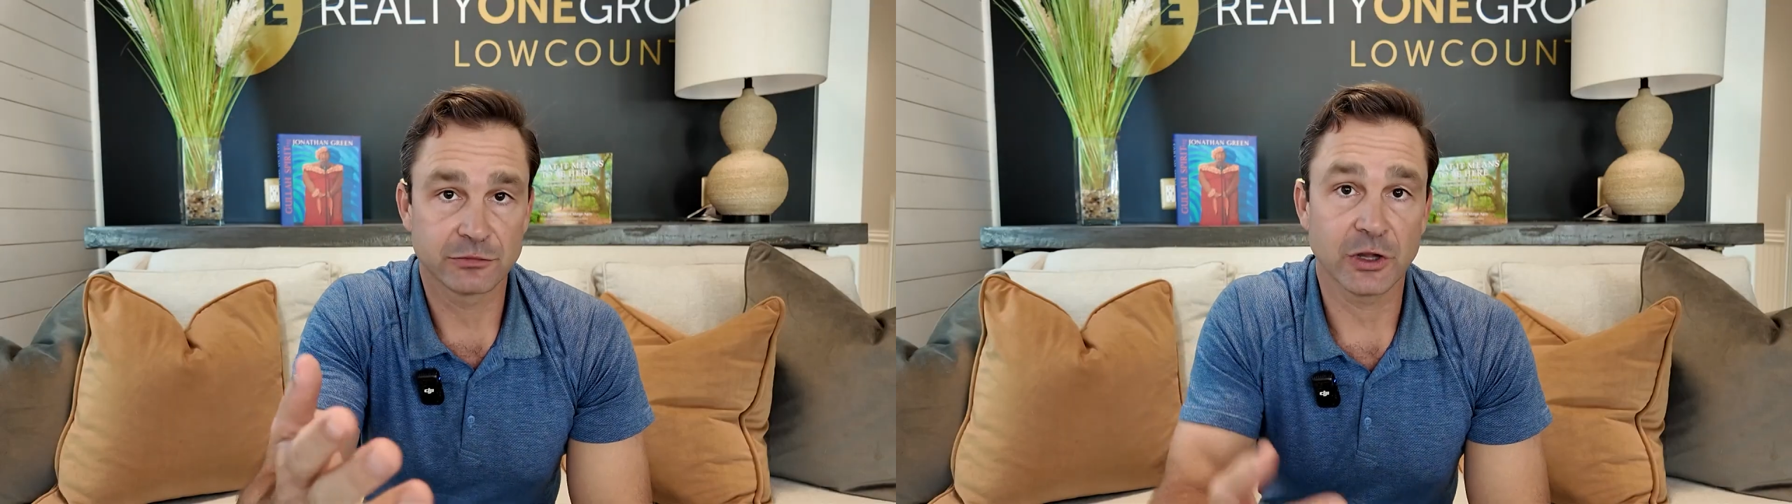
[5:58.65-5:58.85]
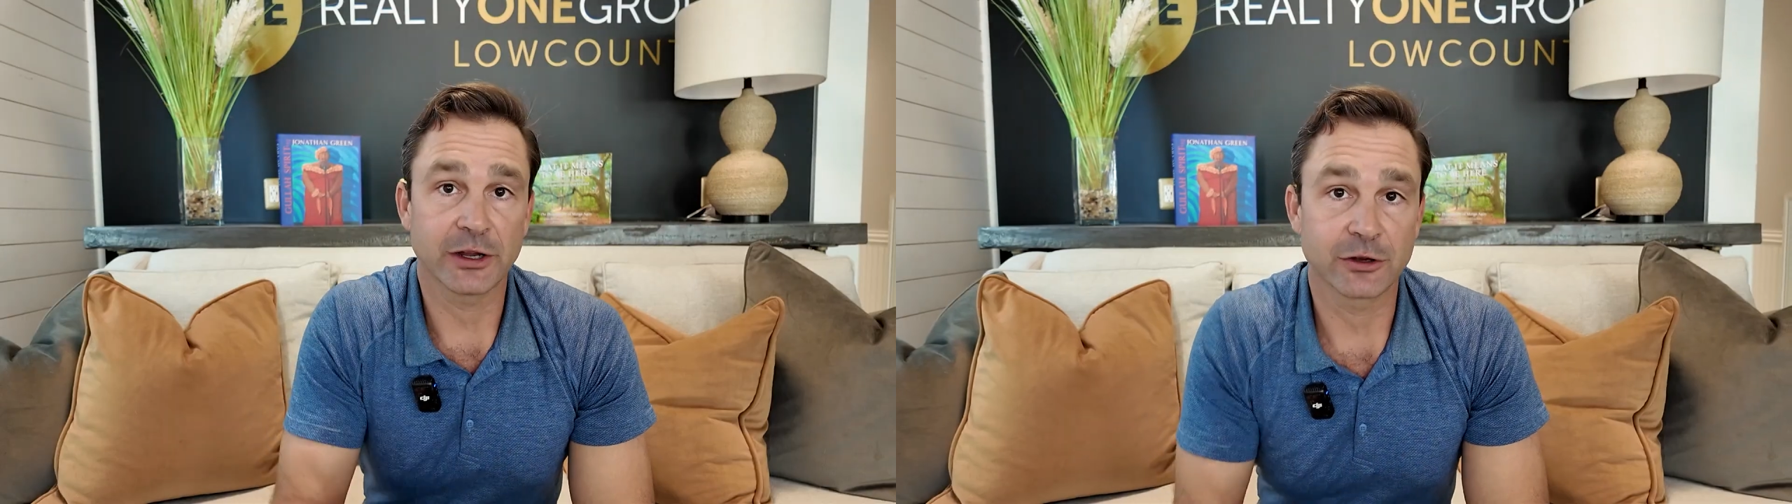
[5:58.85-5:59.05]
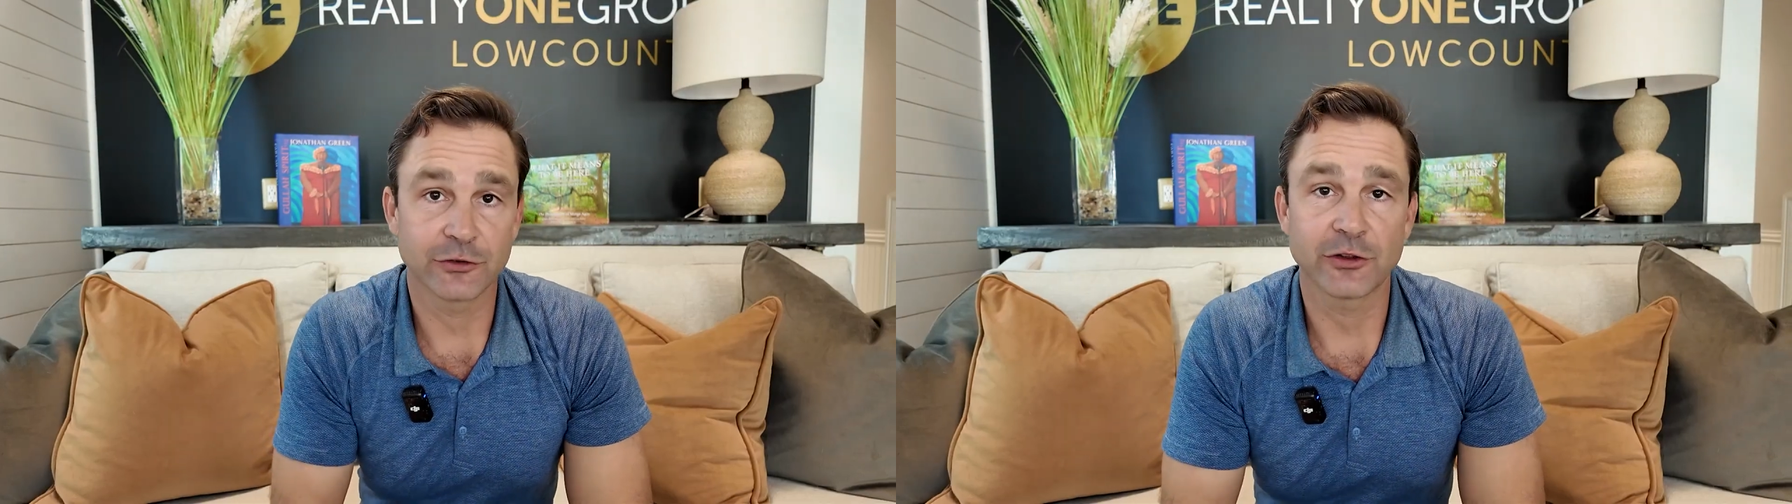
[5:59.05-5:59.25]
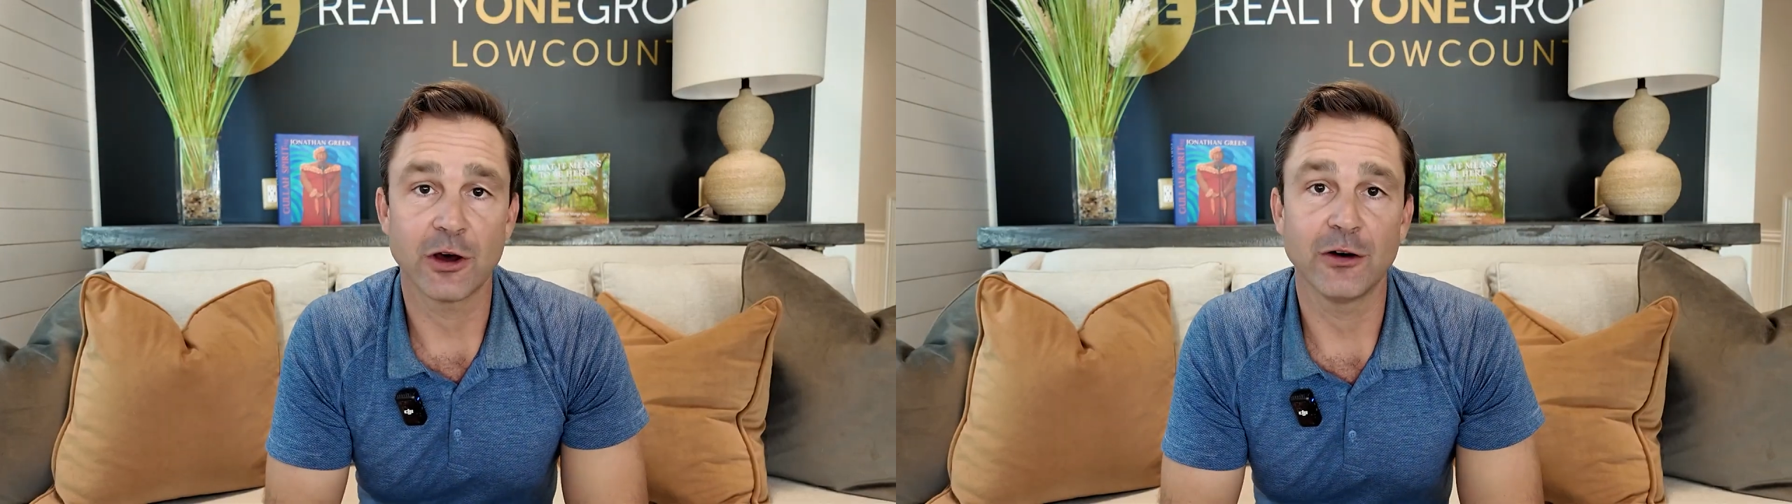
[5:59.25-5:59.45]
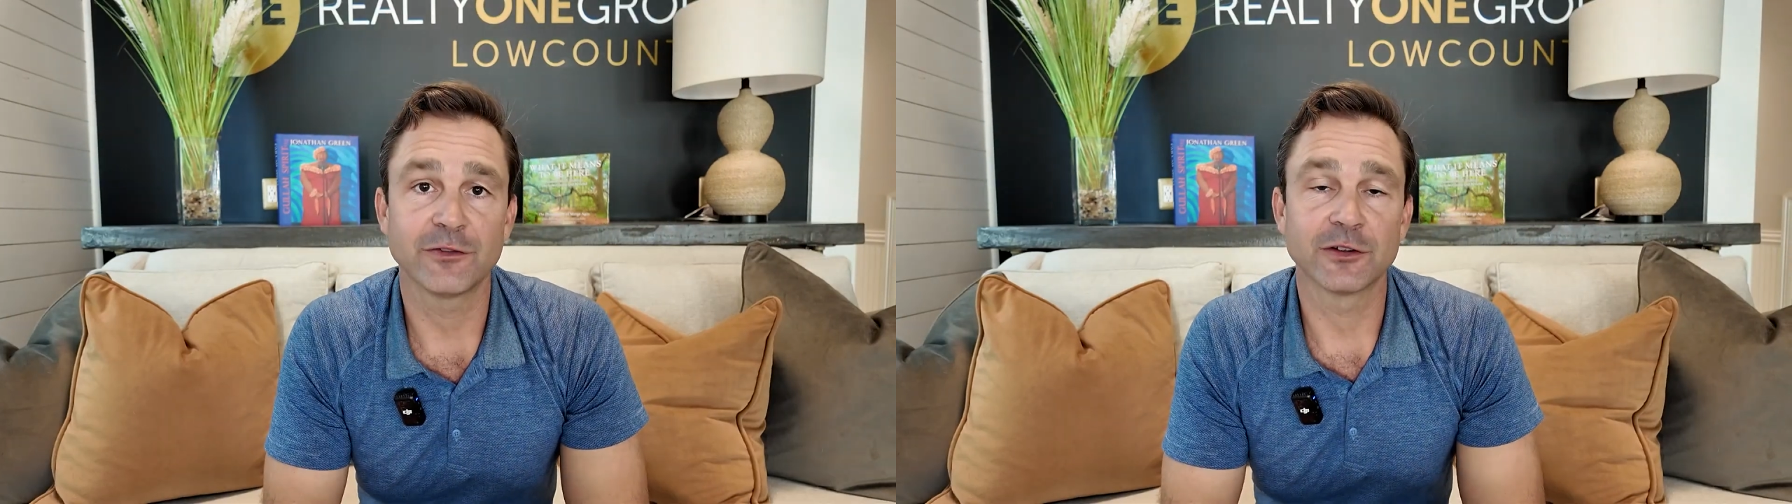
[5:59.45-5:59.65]
like
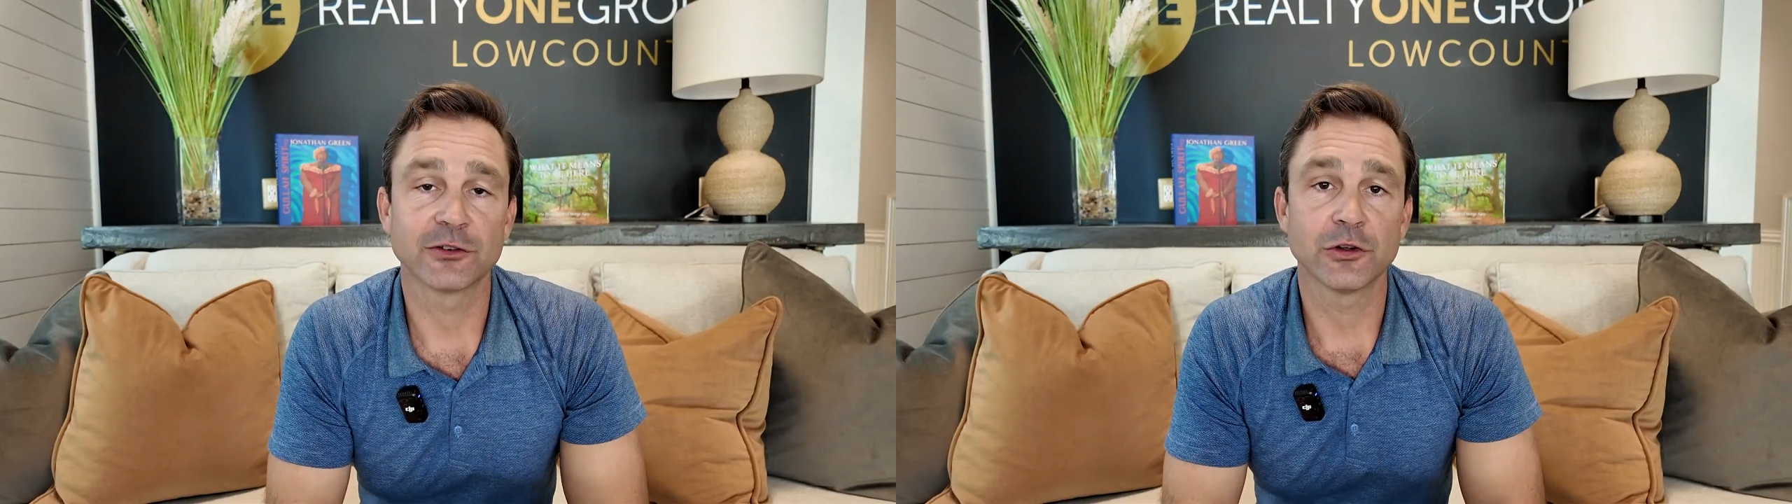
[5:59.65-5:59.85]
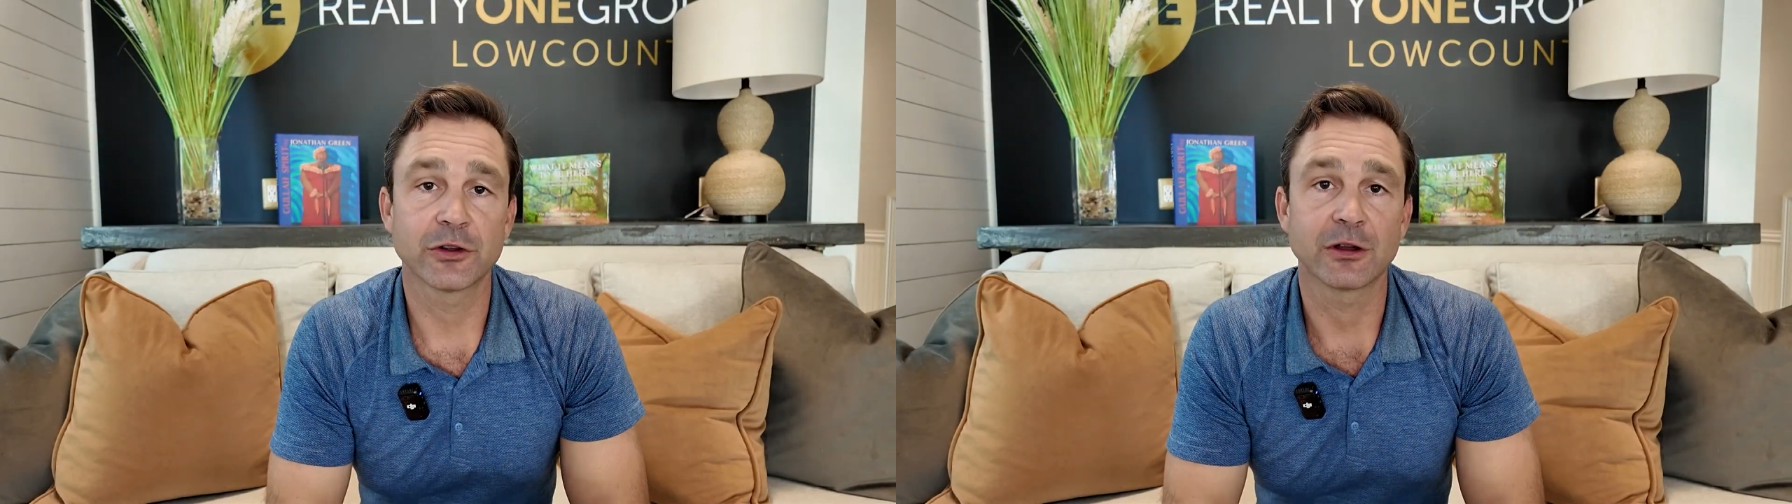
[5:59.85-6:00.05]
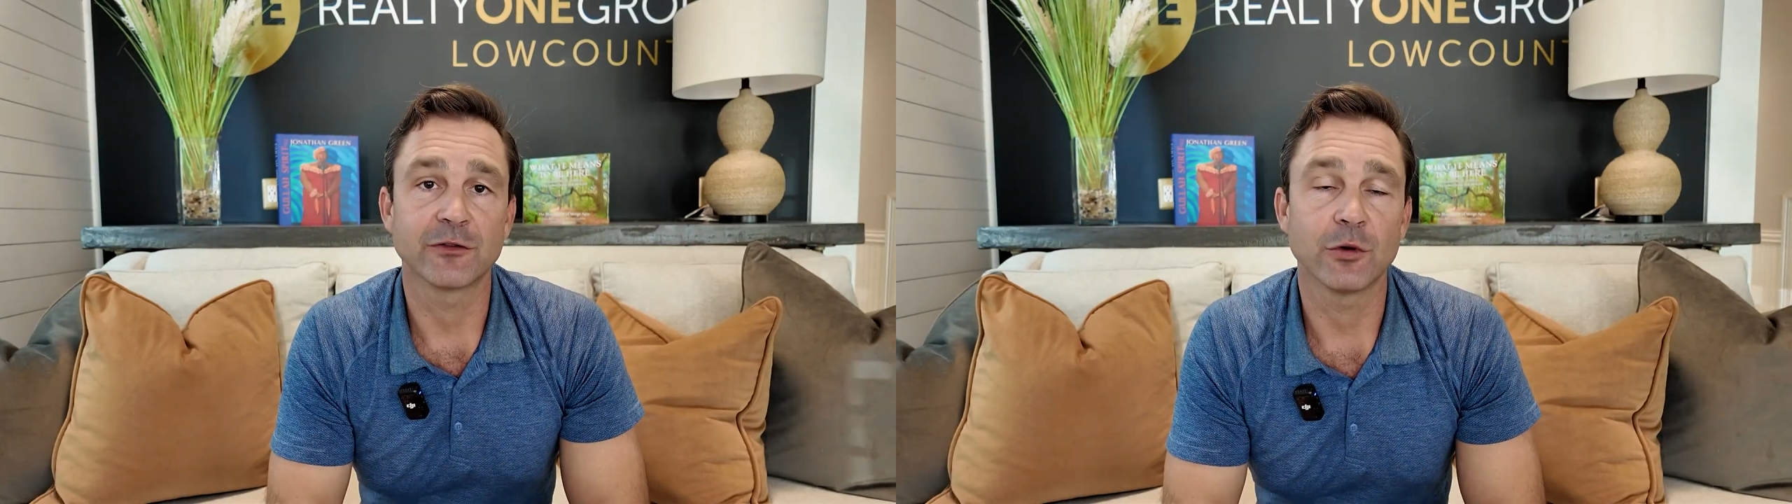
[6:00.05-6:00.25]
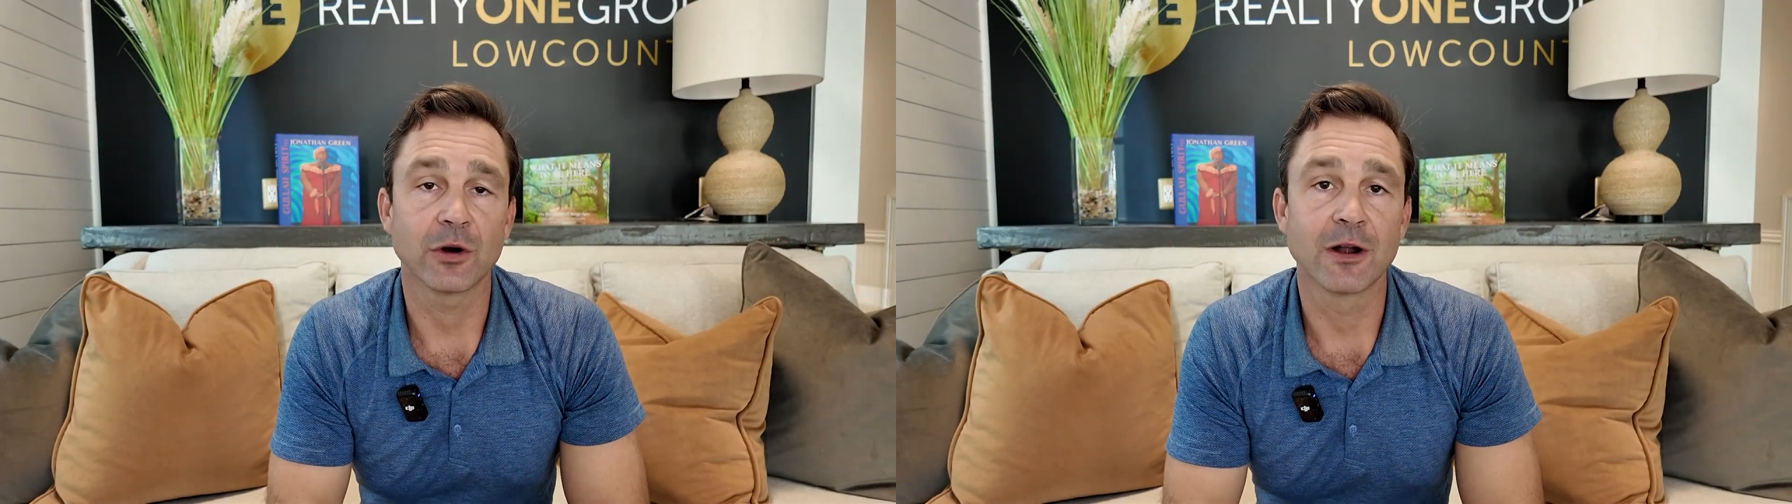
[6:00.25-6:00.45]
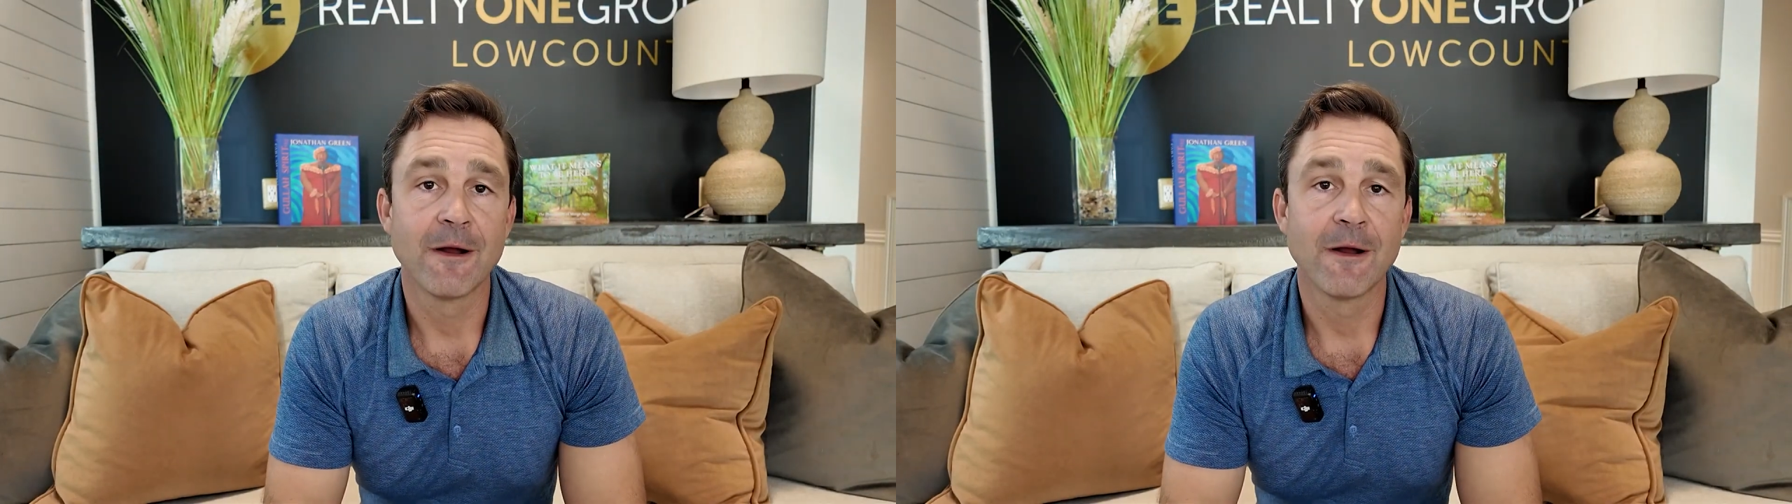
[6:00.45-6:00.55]
yourself is looking for.